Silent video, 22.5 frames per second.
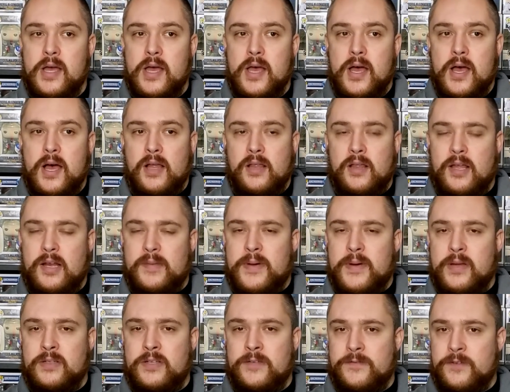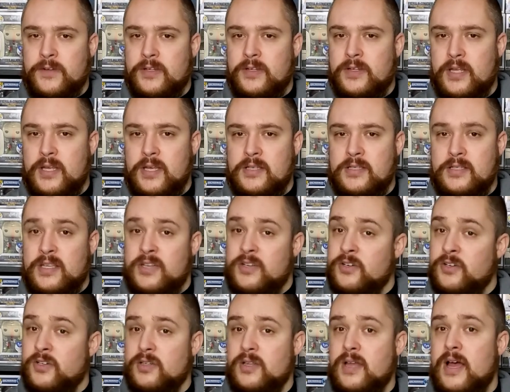a lot about different things in
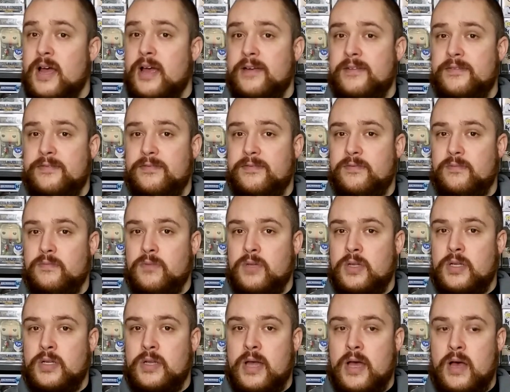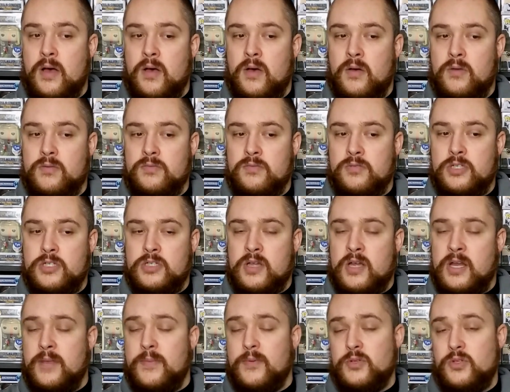her life and how she's
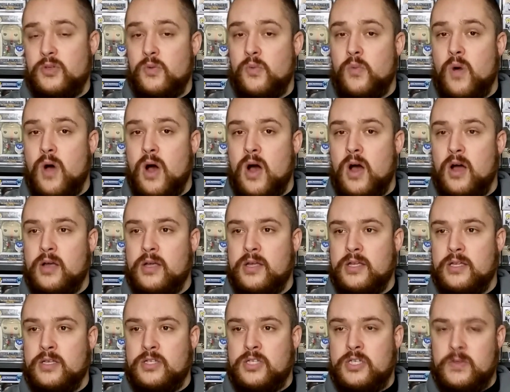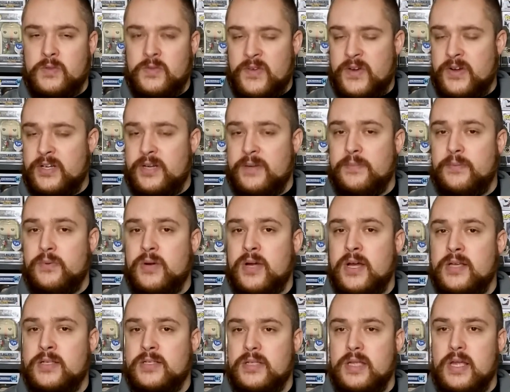not able to walk and she was very
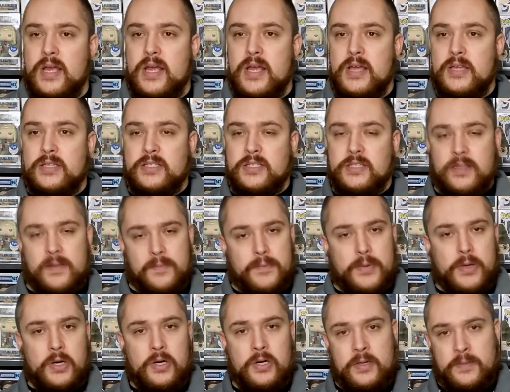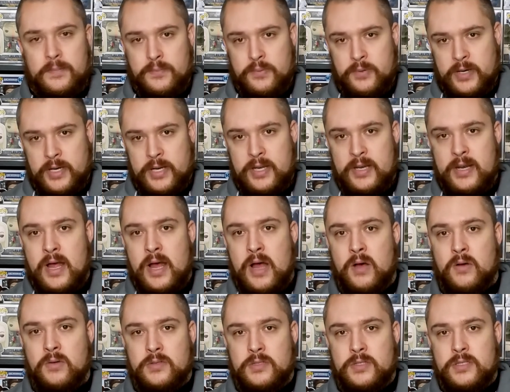depressed, to the bird bringing
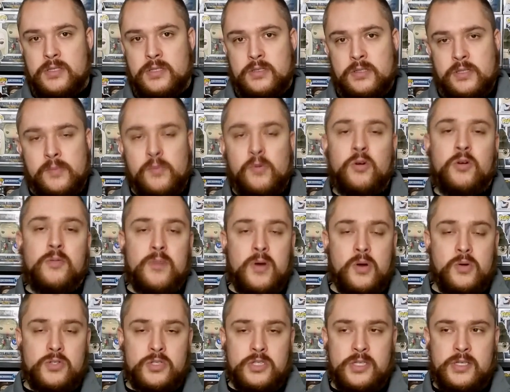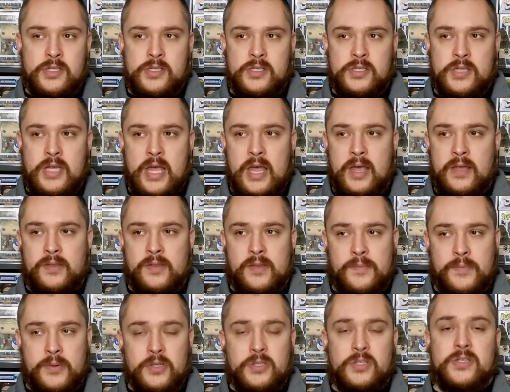out some more emotions and the
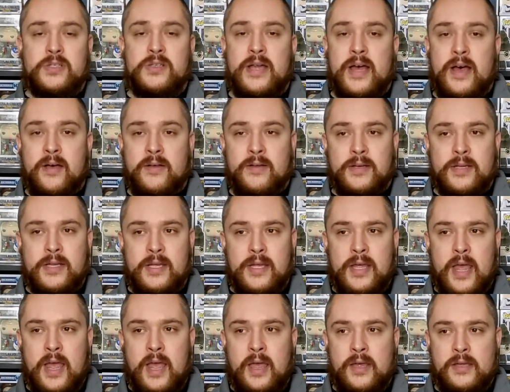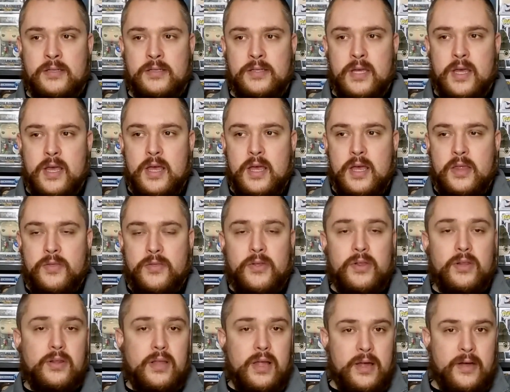personality and the
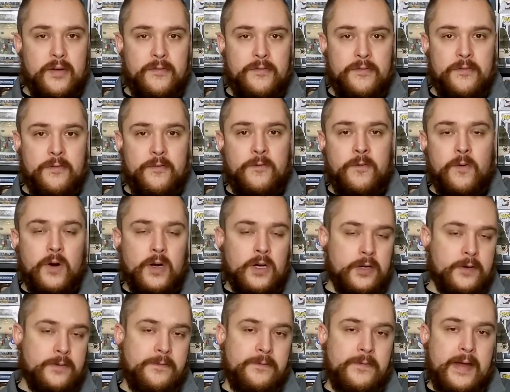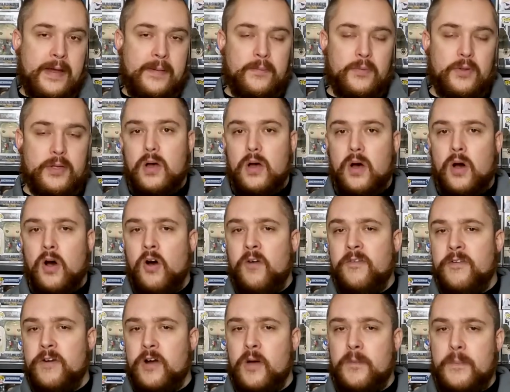love for her family.
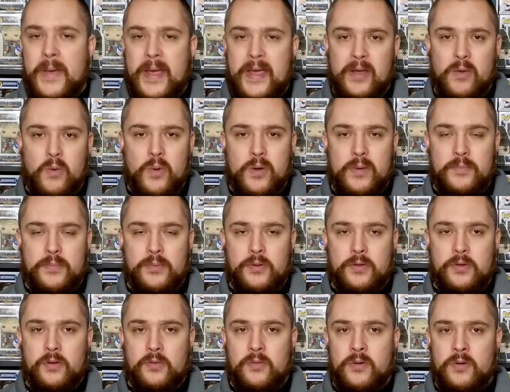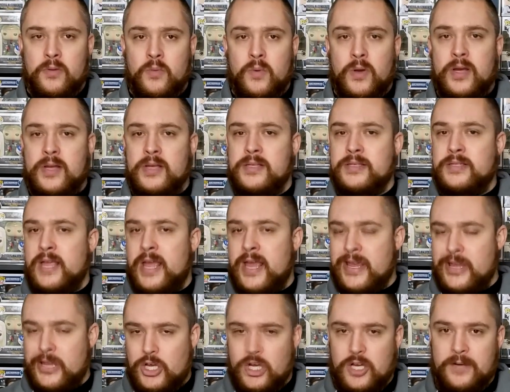Overall, Penguin Bloom was
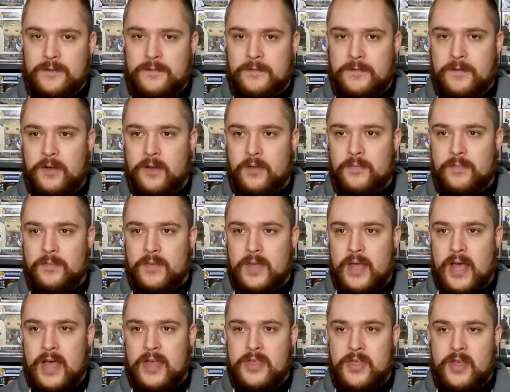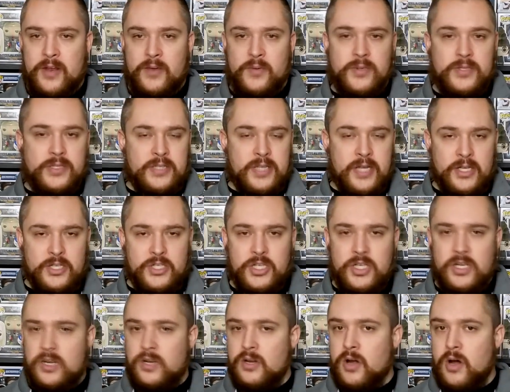a good film. I thought it was
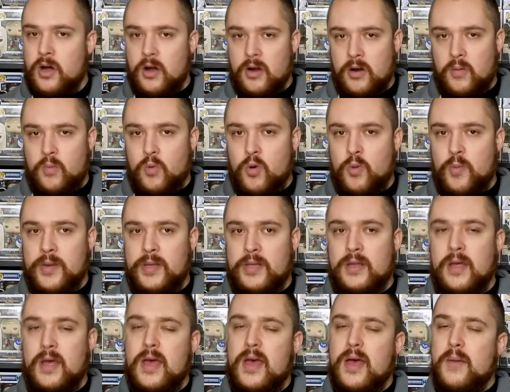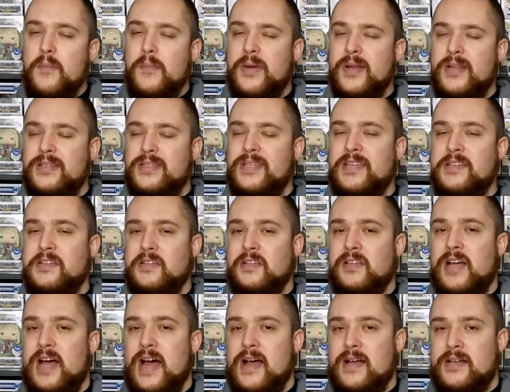touching and heartwarming, but it did
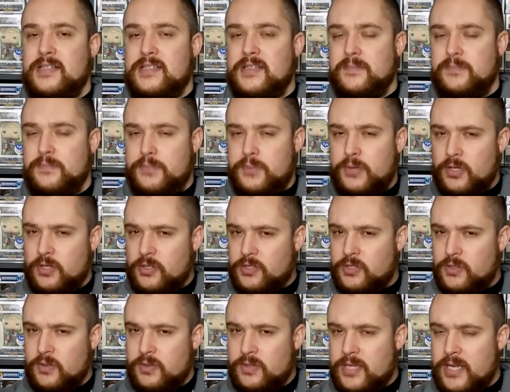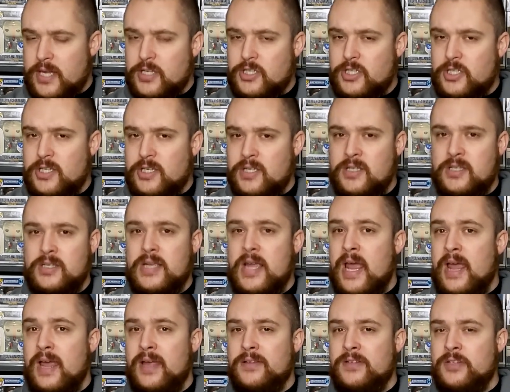lack some personal touches
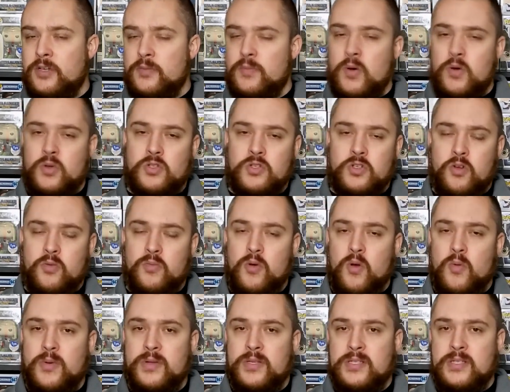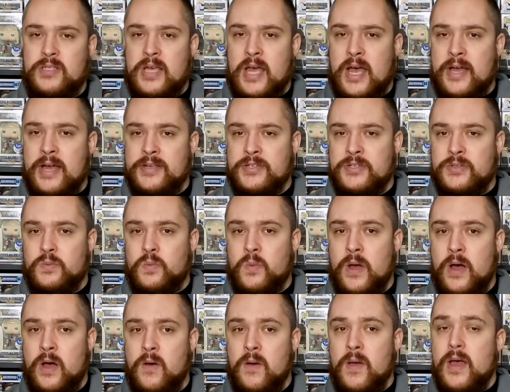and an emotional moments as
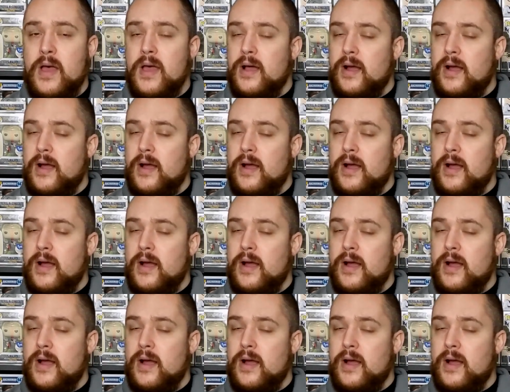well.